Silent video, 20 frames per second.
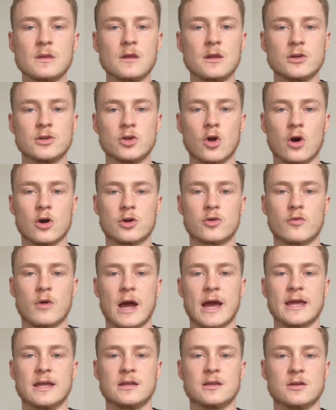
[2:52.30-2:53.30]
Not
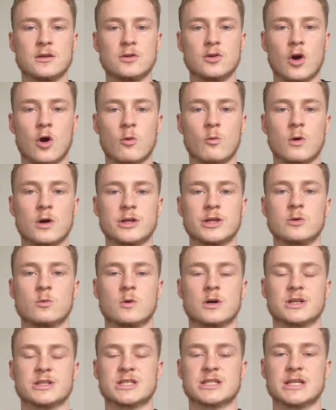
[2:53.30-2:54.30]
great, not what you
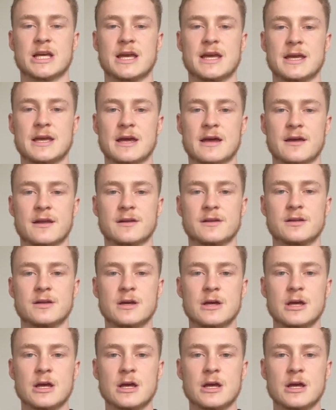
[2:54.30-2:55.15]
want to see, and